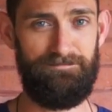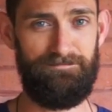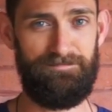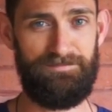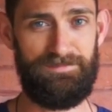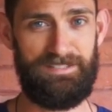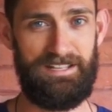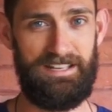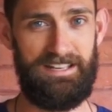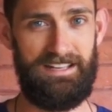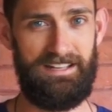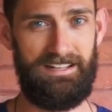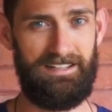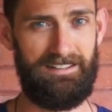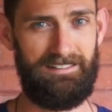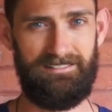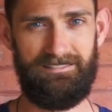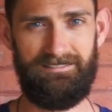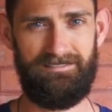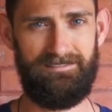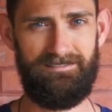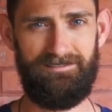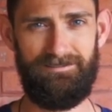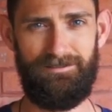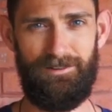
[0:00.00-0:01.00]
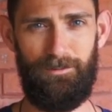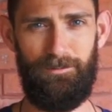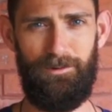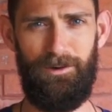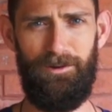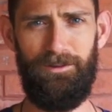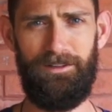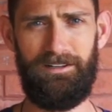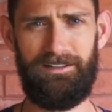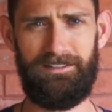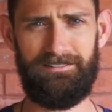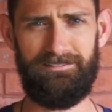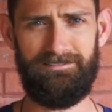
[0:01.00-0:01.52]
saying, foam
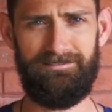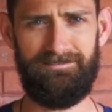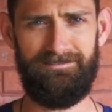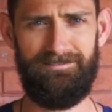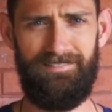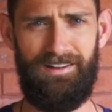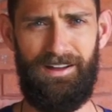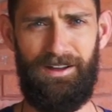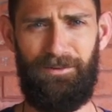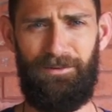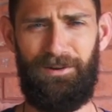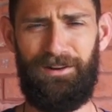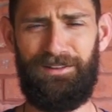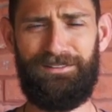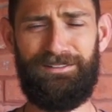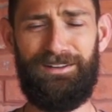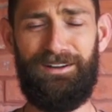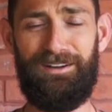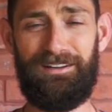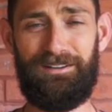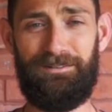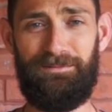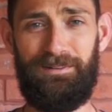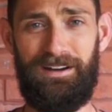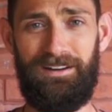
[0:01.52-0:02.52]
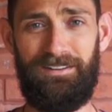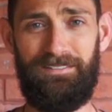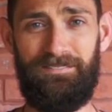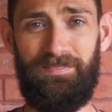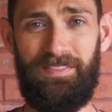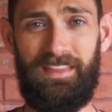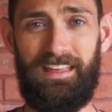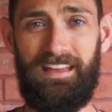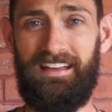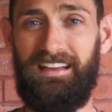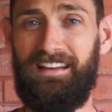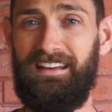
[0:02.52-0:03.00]
rolling, what are you talking about?